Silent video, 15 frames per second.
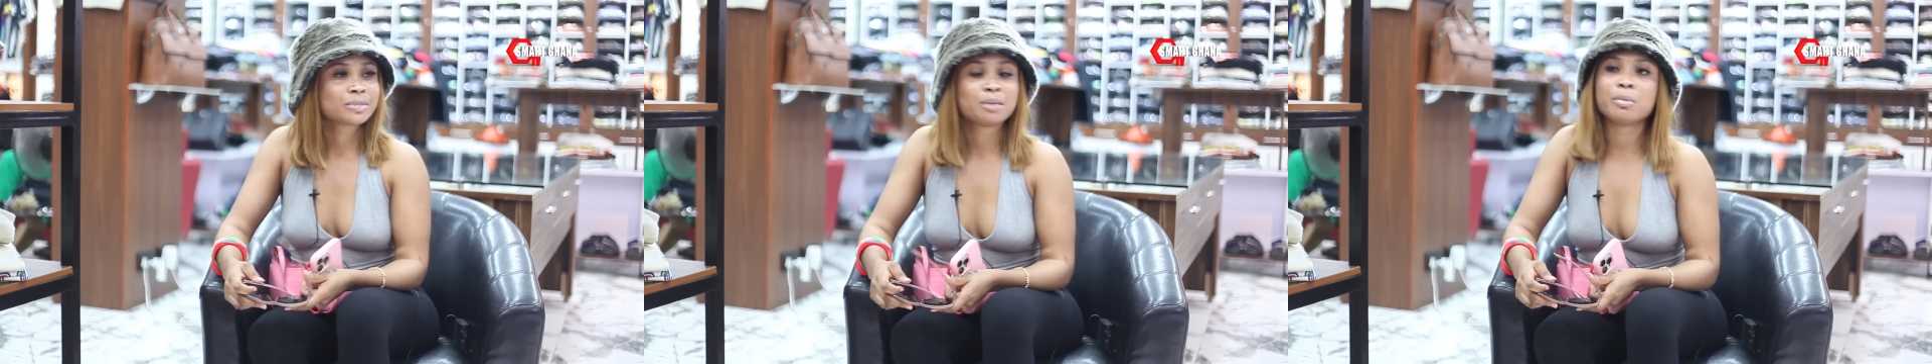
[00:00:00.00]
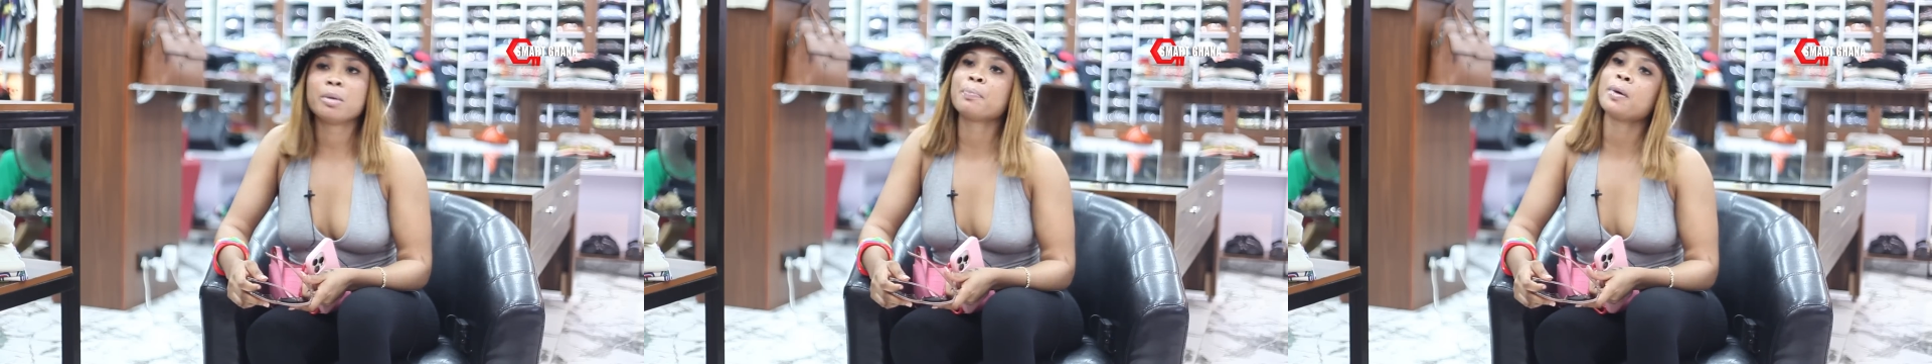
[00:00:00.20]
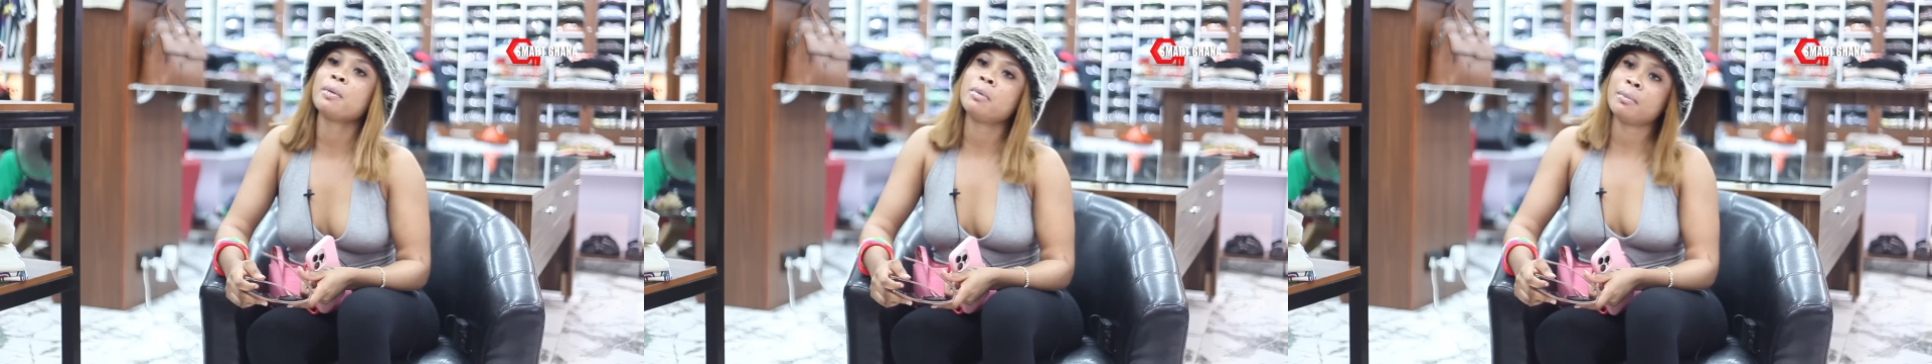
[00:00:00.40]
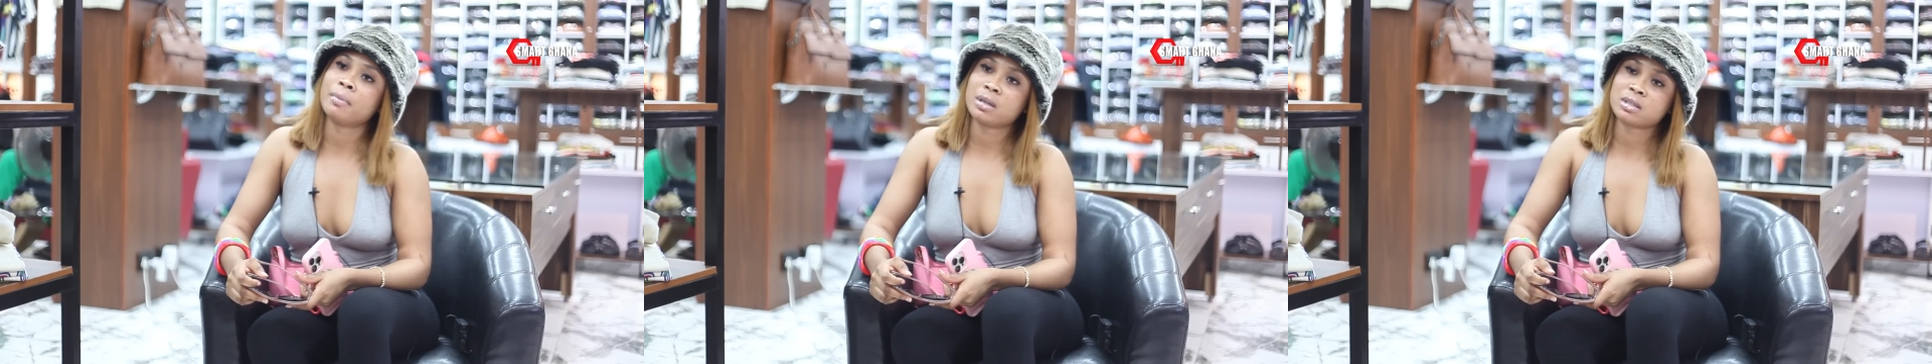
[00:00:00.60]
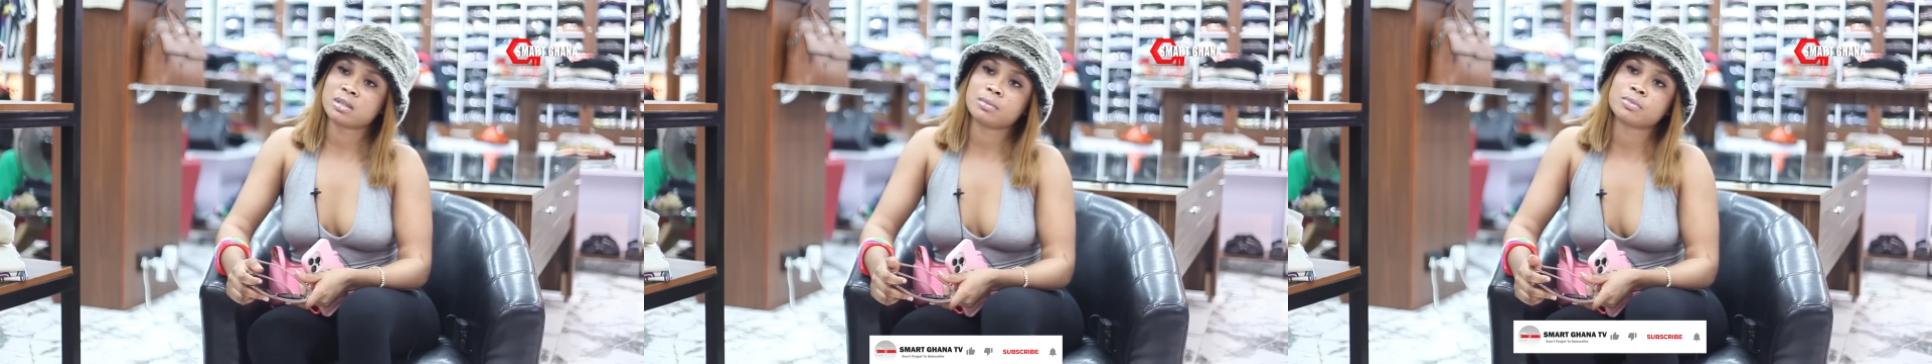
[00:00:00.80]
Mempemi,
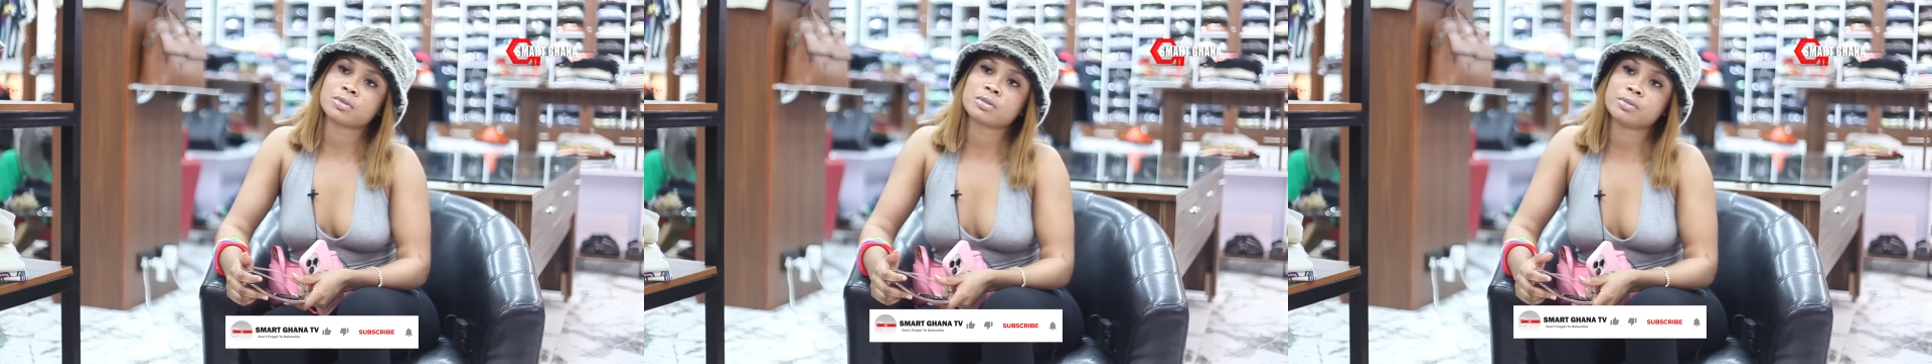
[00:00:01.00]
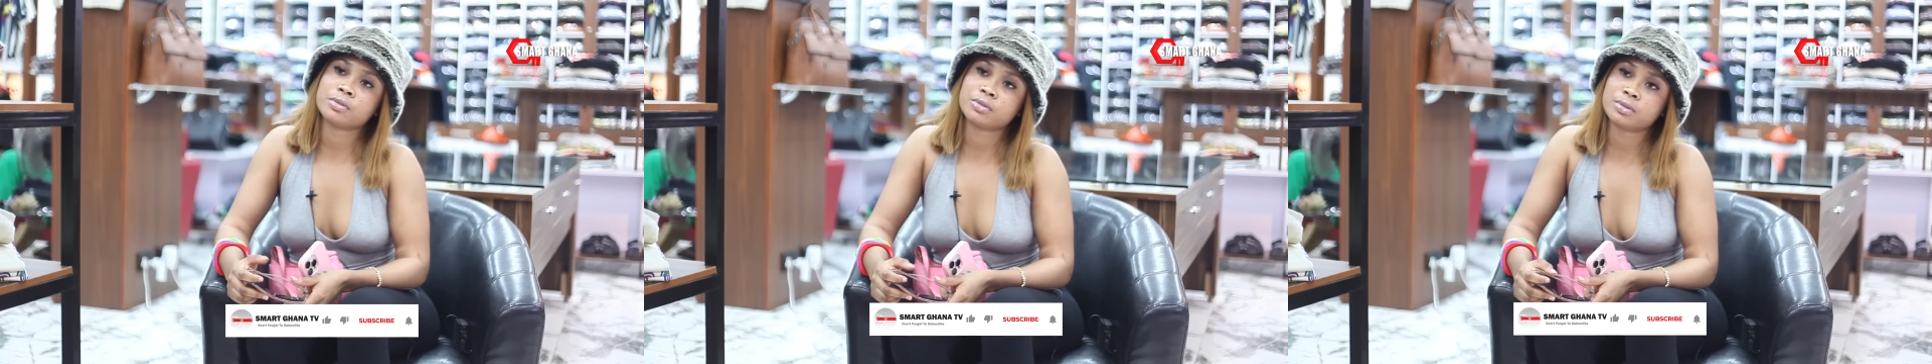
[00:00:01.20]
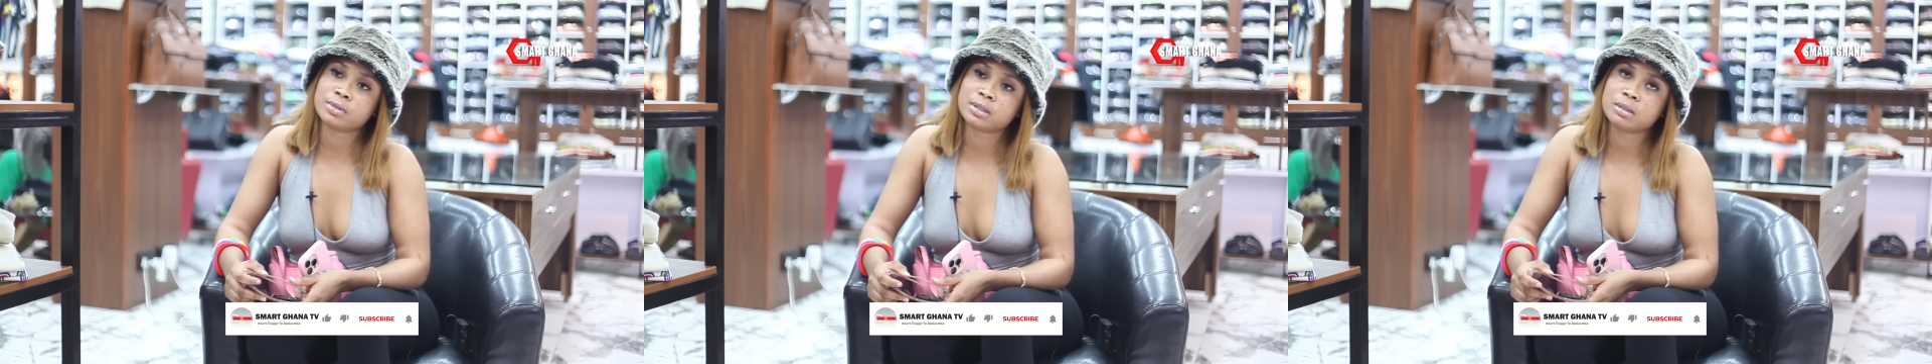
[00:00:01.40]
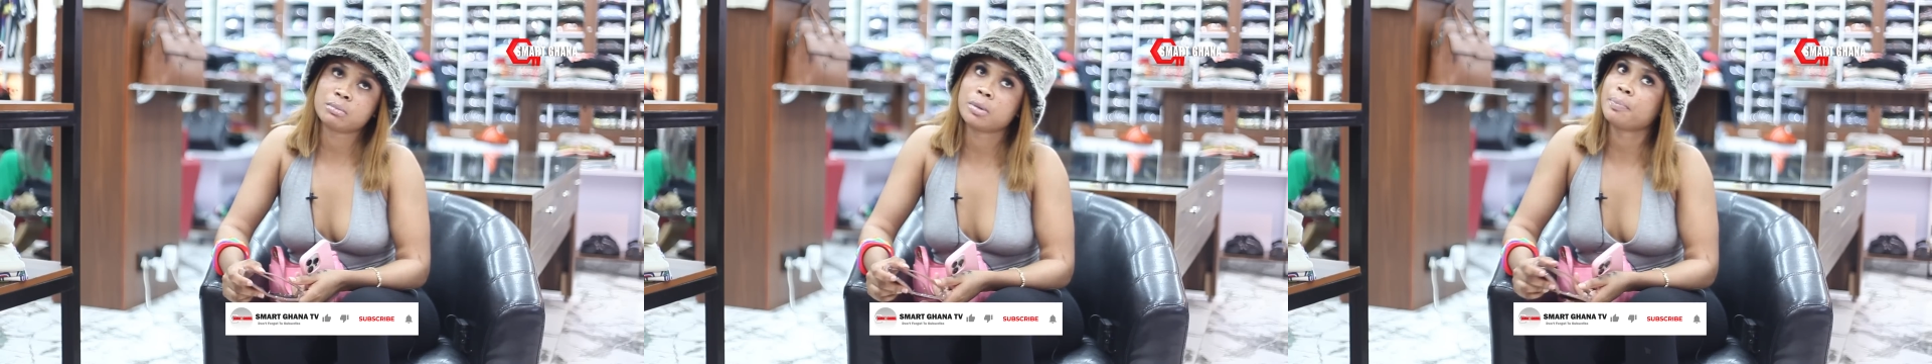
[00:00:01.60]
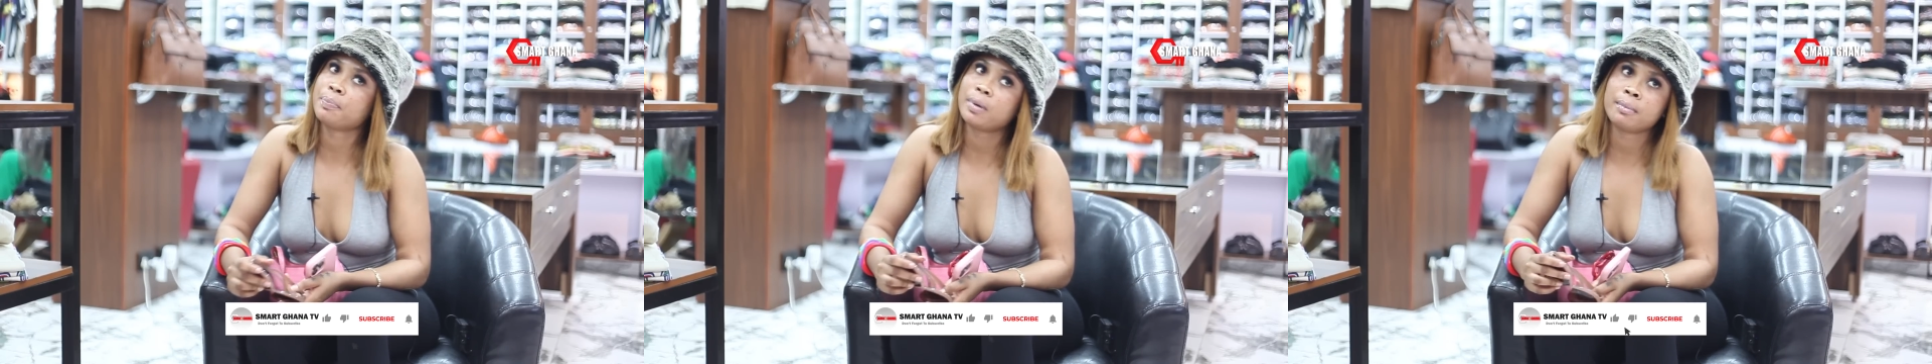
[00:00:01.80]
my same, so you see,
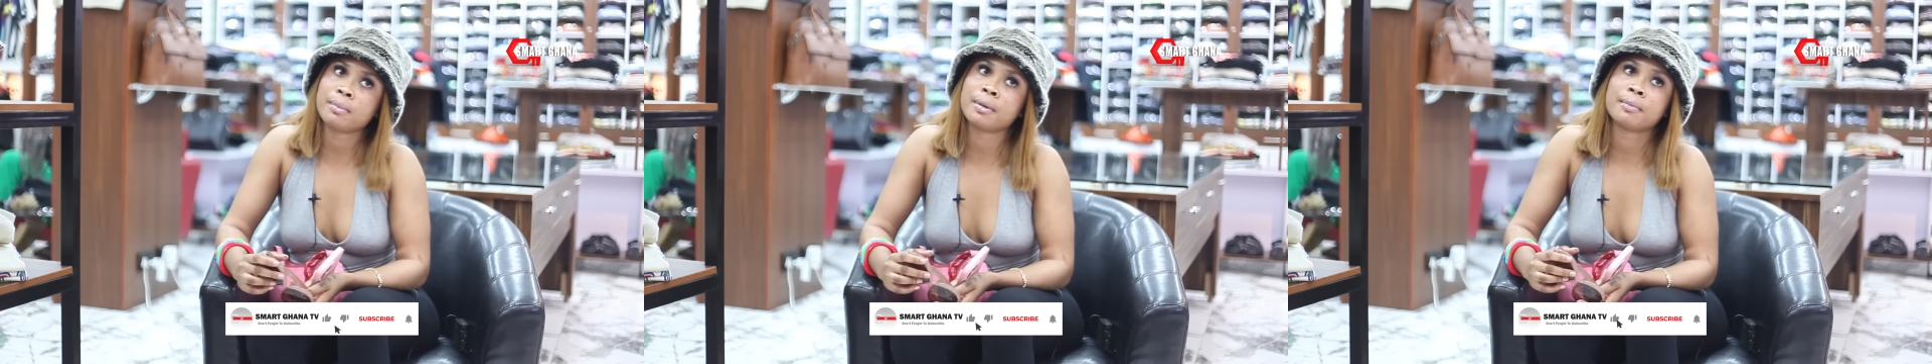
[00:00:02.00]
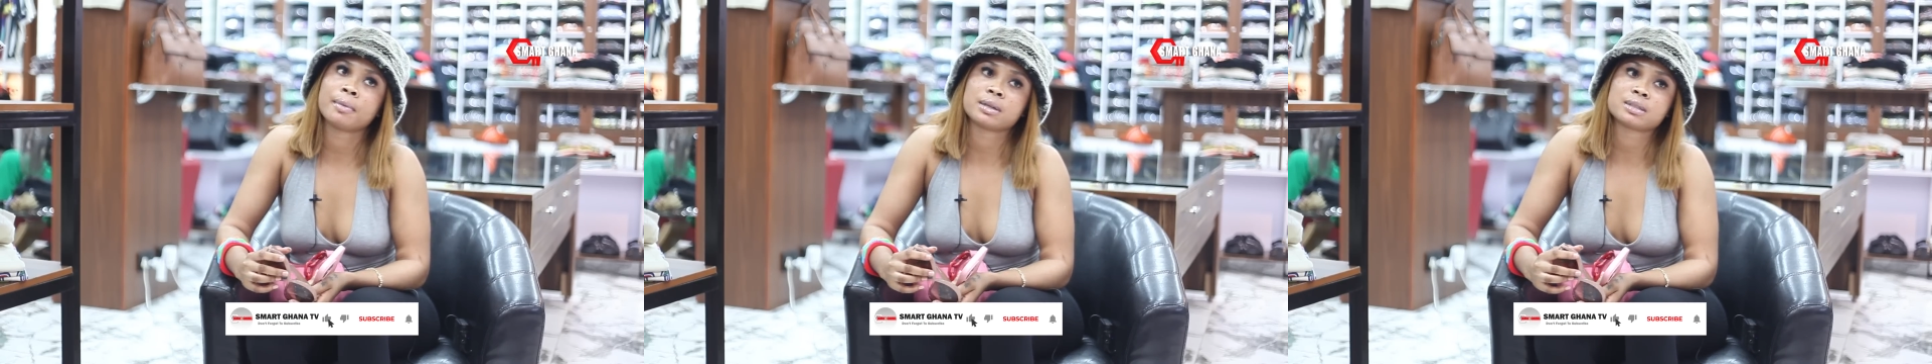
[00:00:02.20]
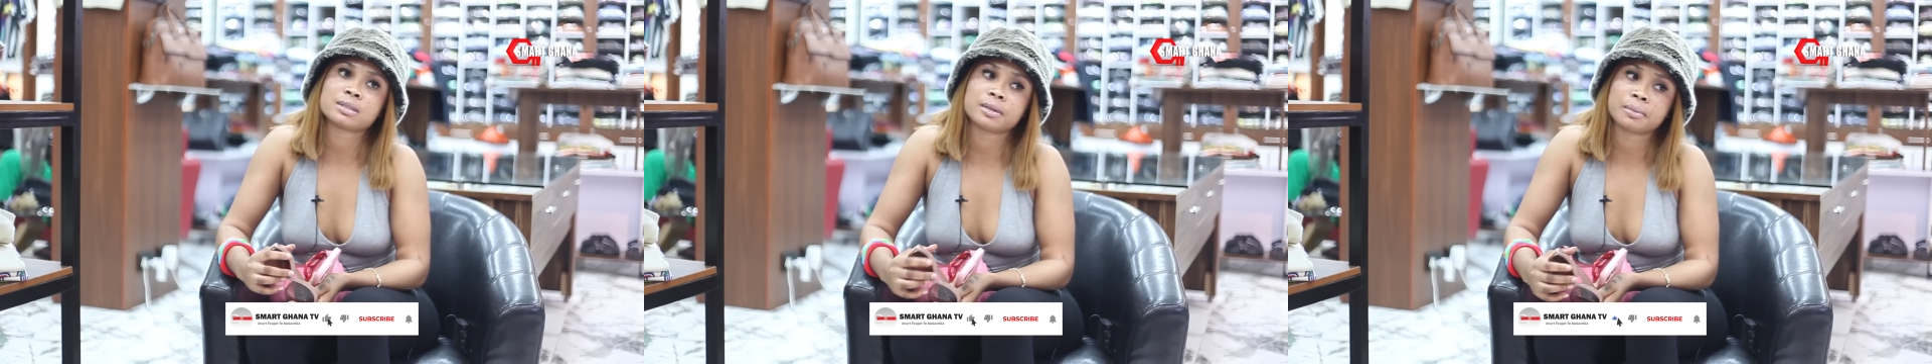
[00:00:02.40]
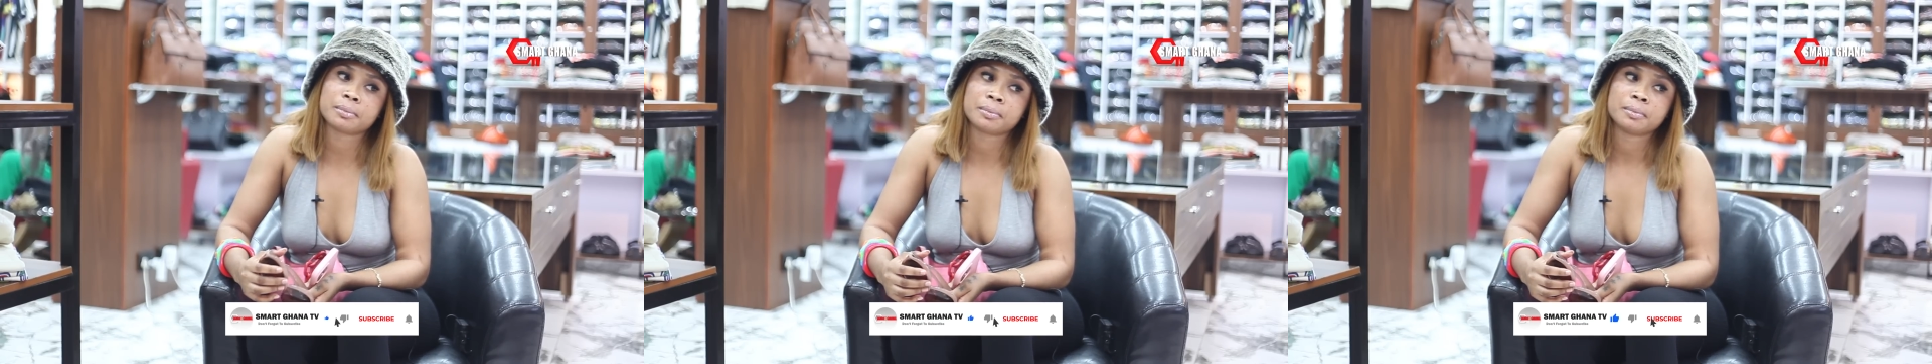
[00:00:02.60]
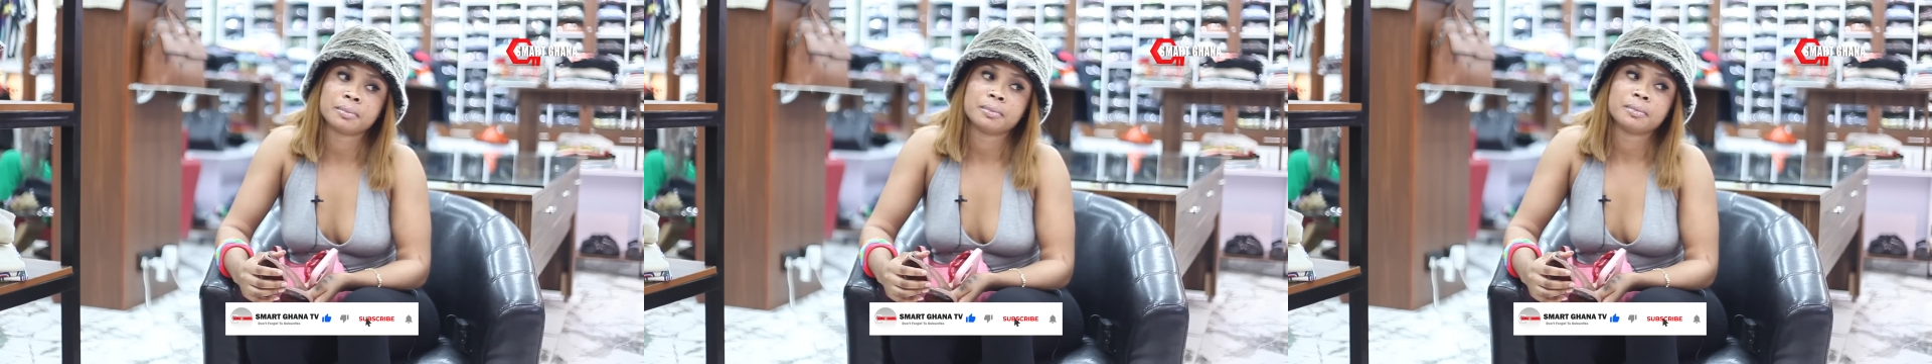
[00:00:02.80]
Mempemi, my same.